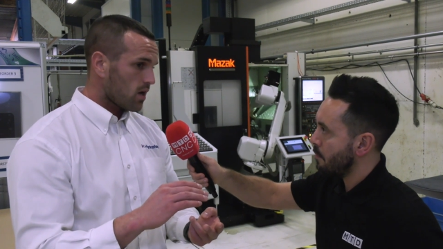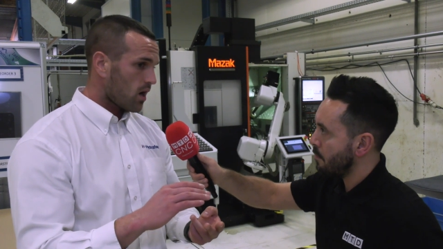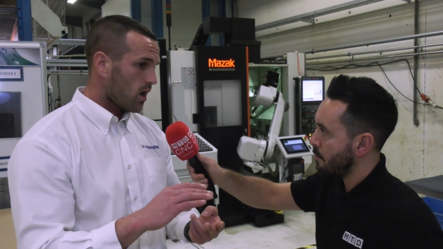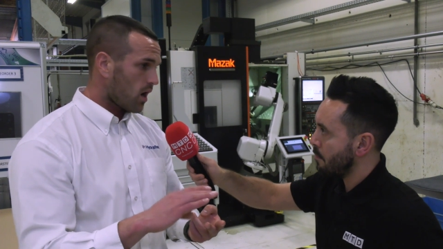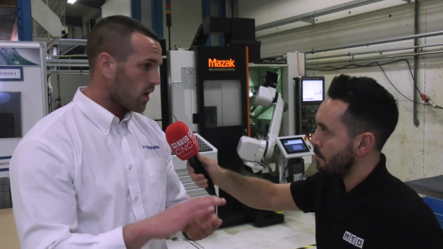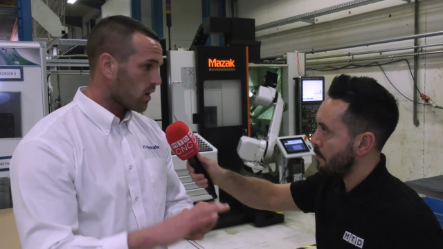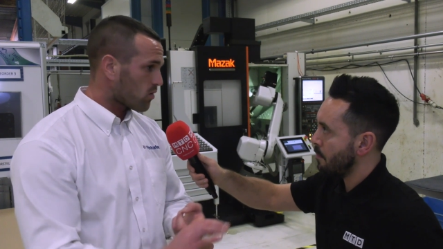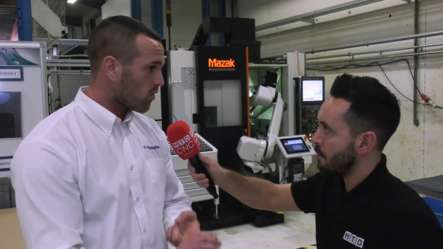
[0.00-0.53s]

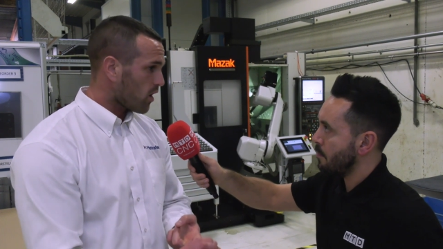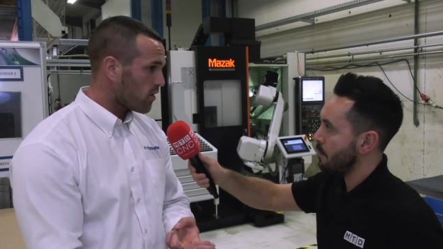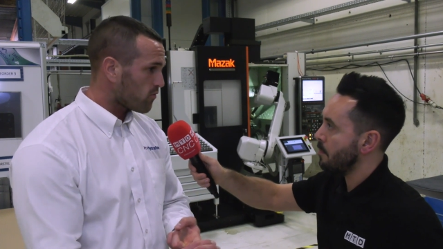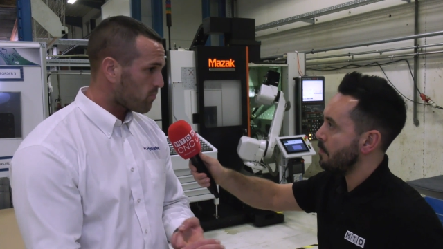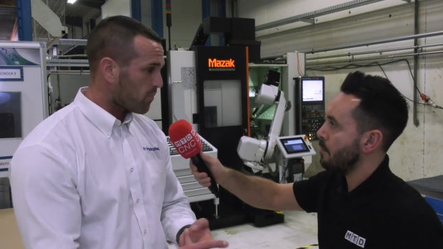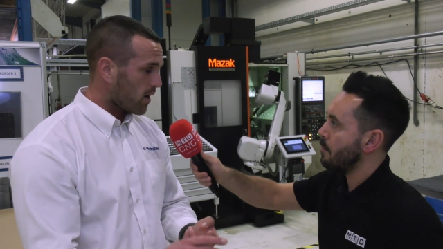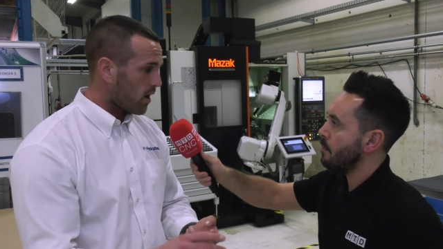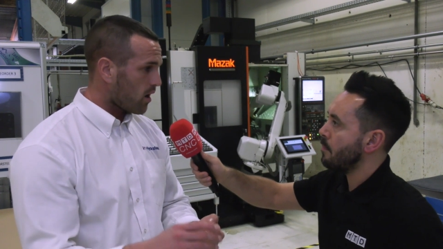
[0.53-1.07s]
Speaker 1: uh,
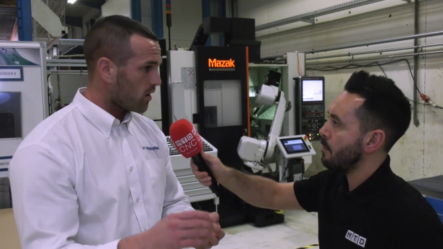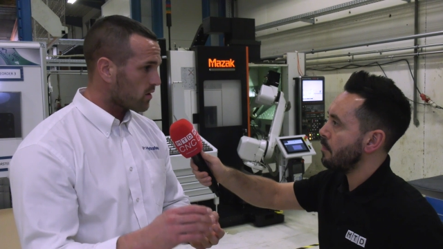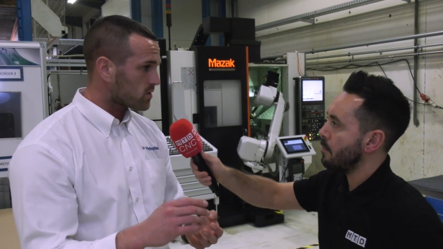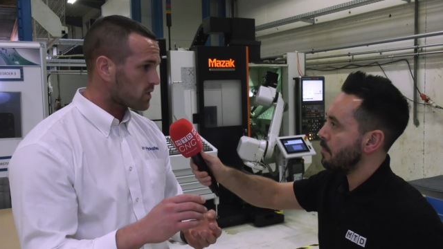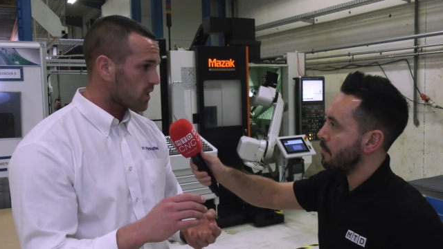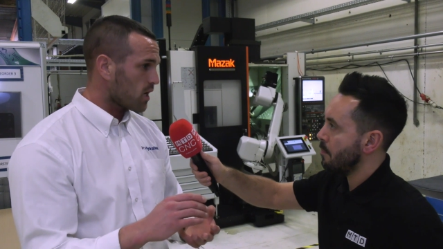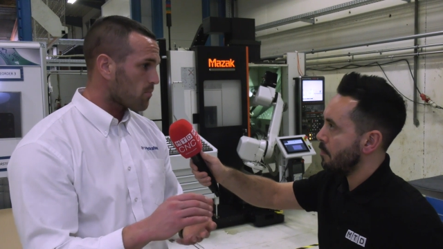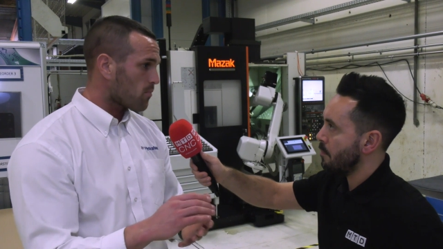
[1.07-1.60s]
engraved
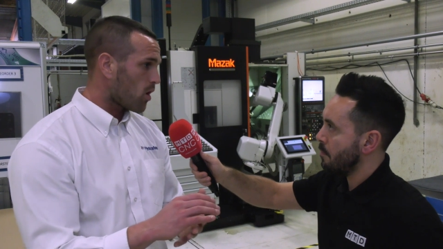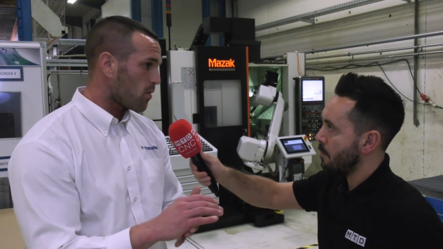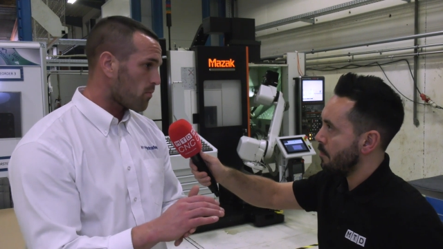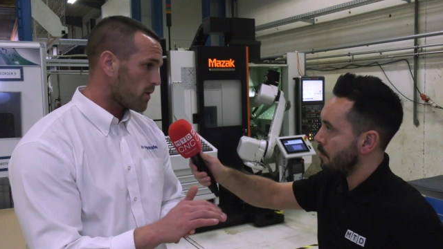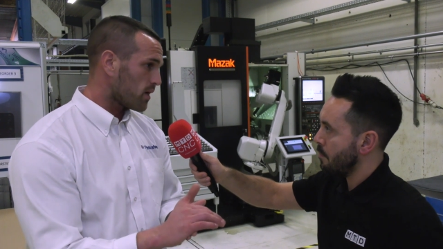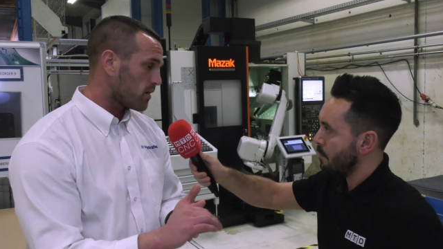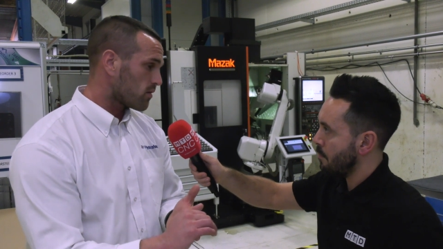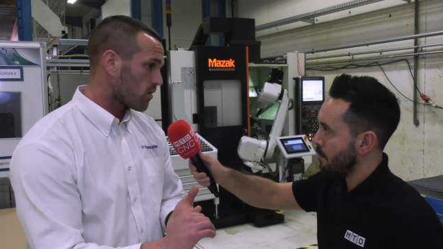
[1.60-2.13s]
parts. It might
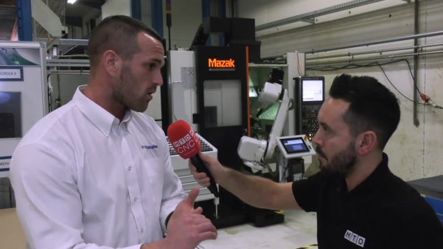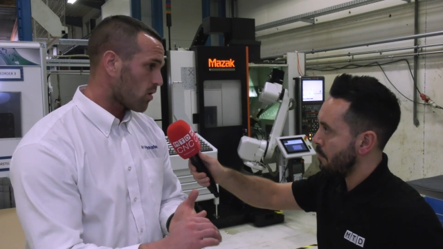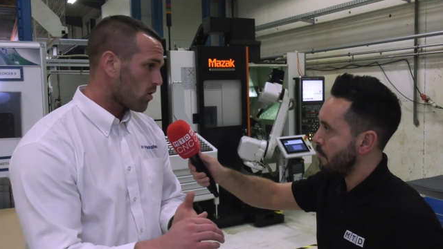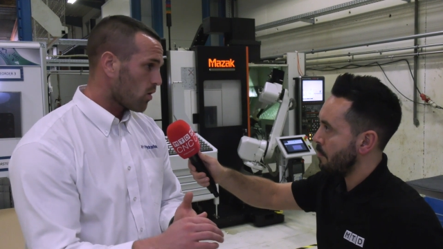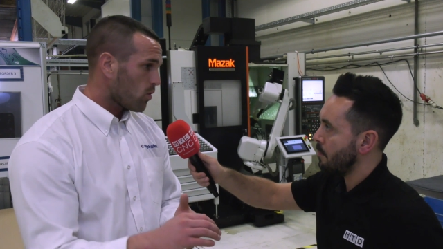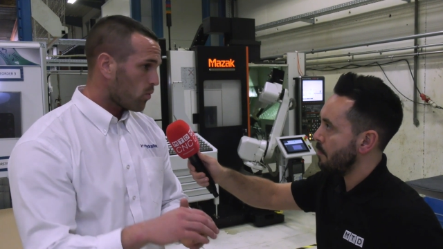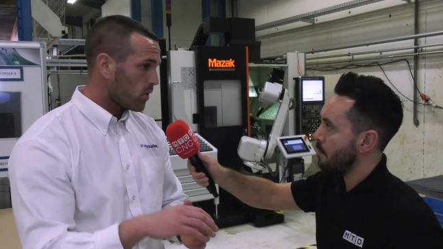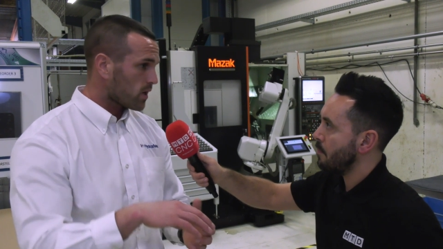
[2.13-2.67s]
mean that
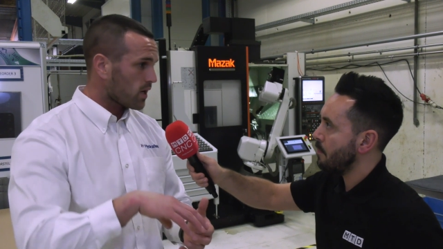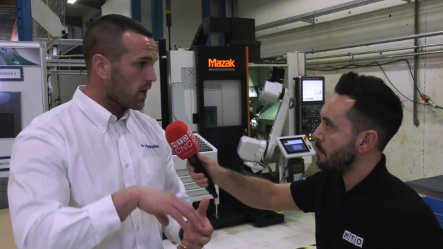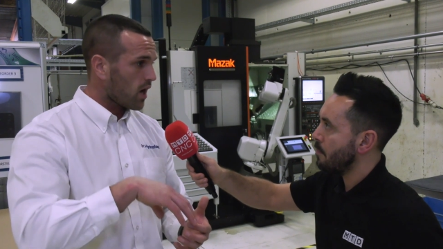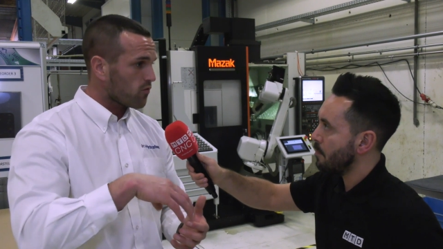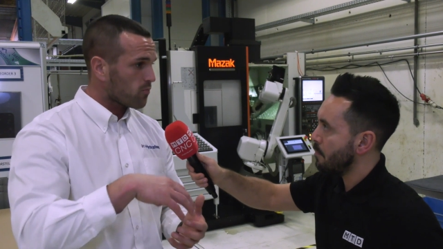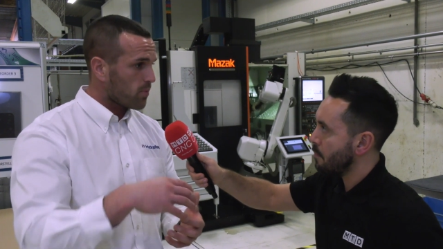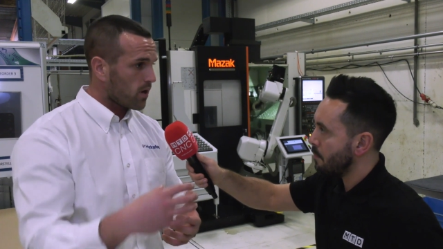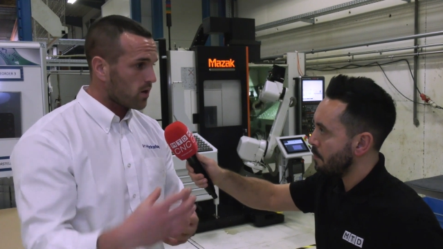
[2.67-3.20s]
we can
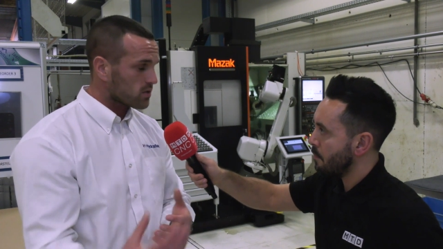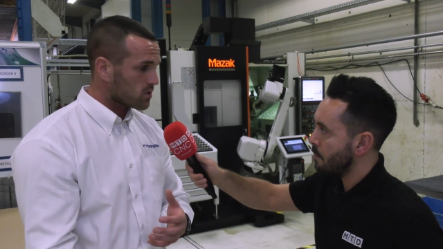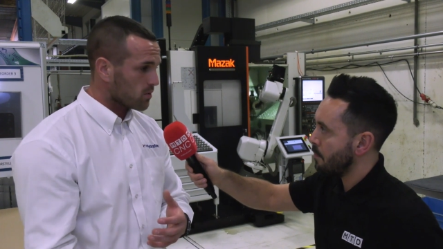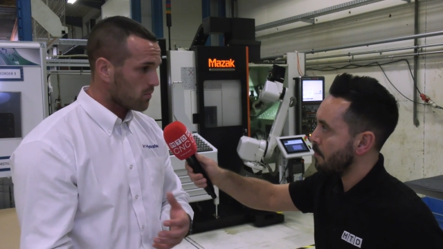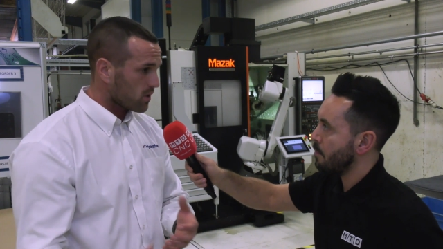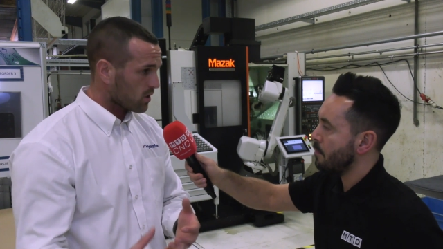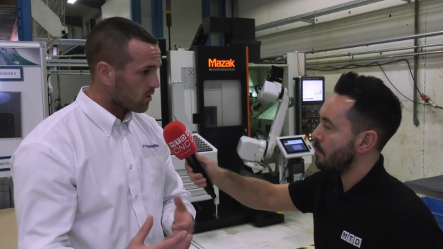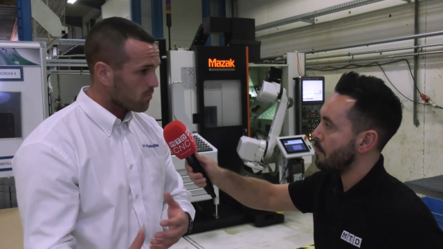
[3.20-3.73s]
have parts
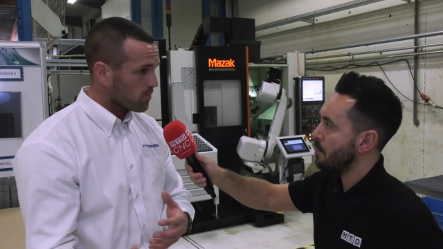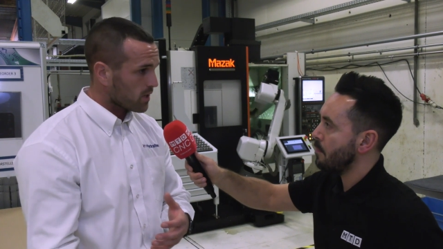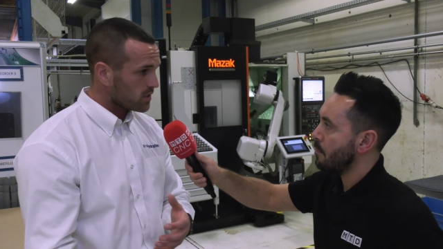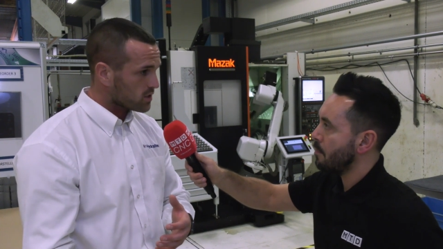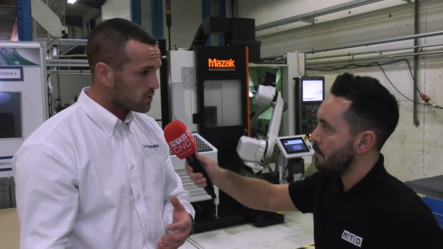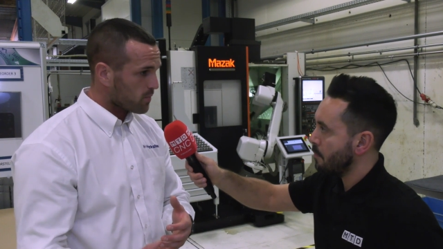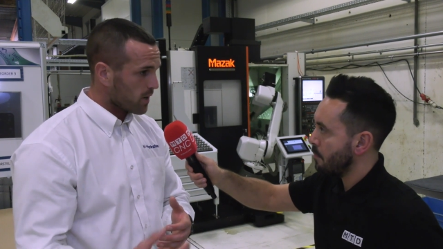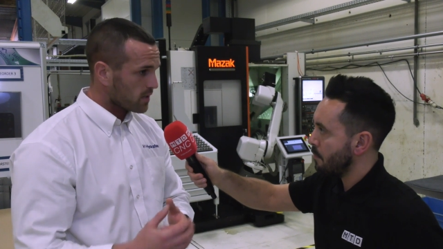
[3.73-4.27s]
that can be
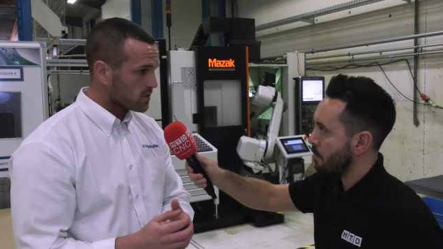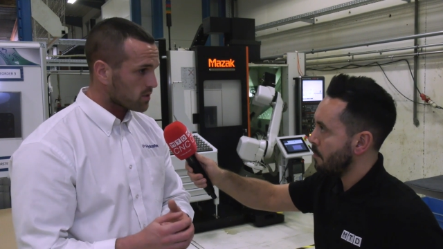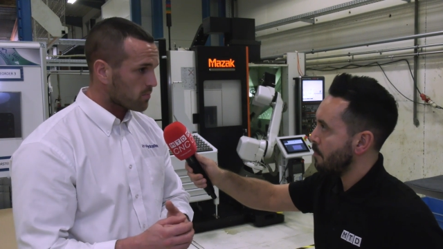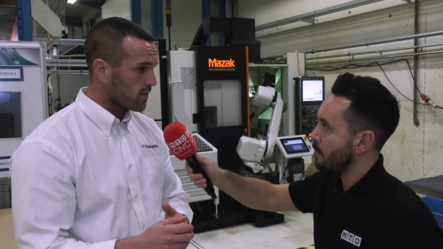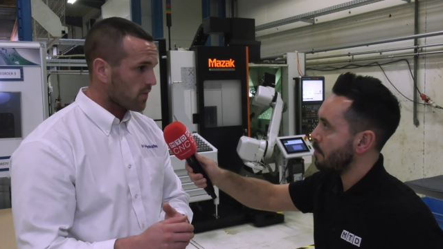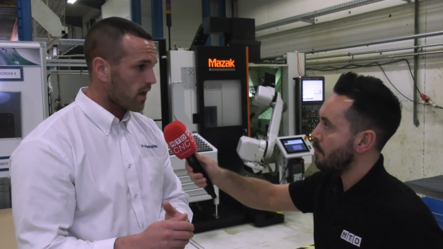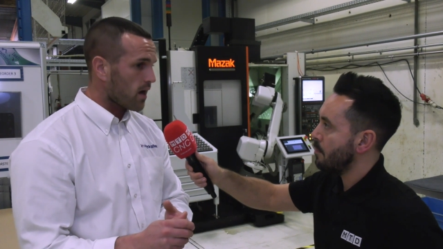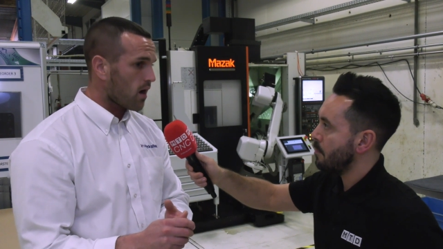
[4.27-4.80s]
inspected,
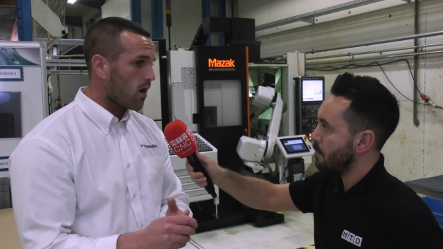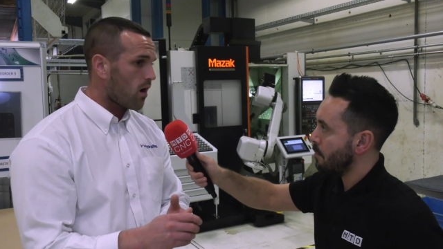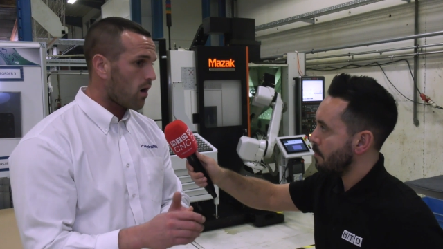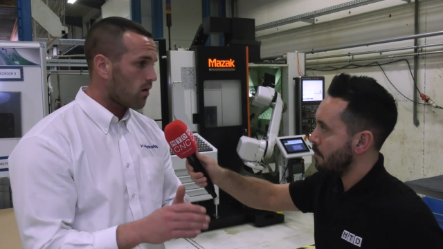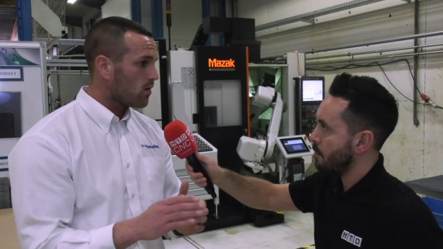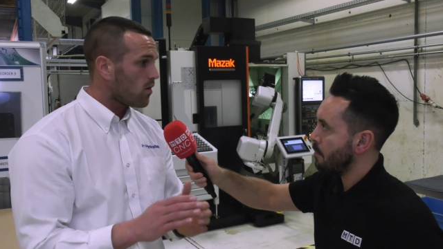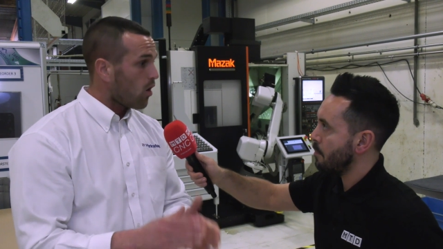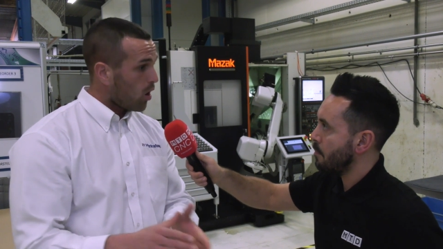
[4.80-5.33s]
but they
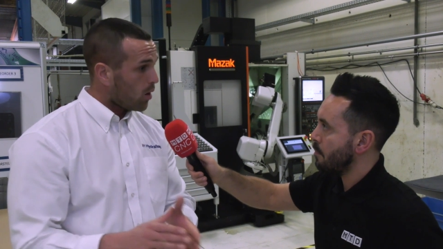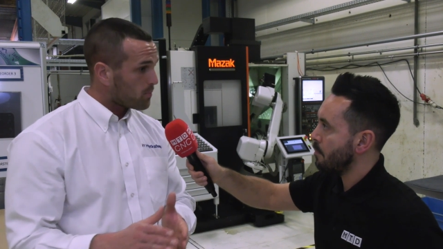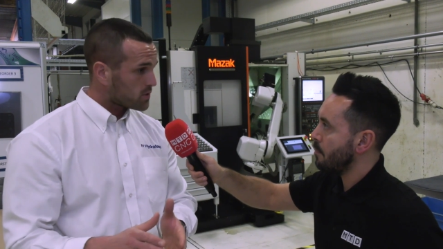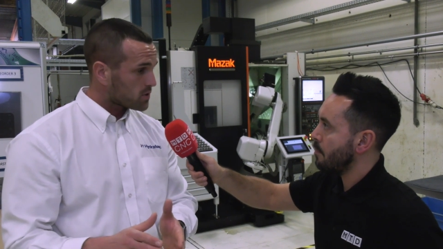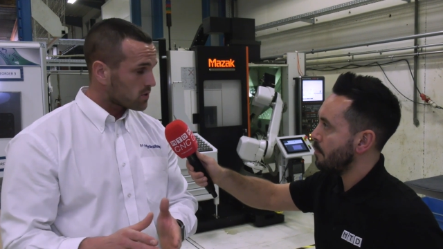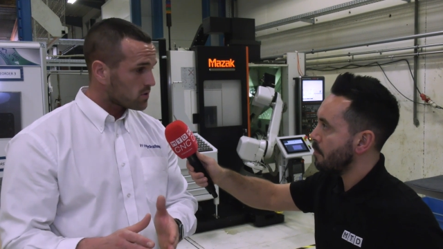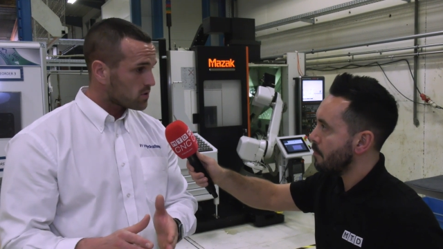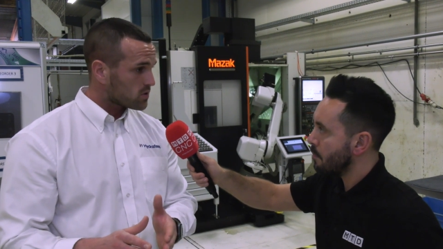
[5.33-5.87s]
are
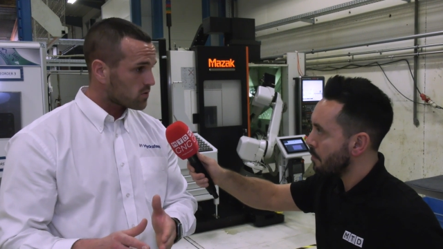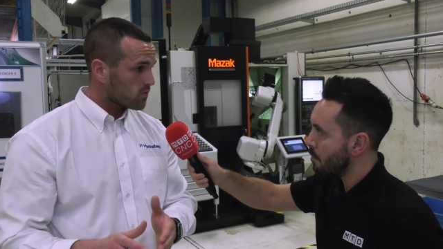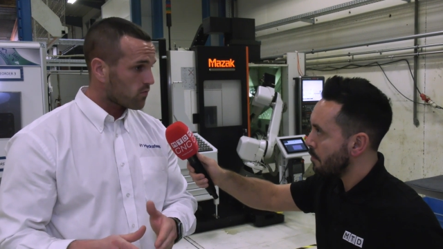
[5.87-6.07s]
options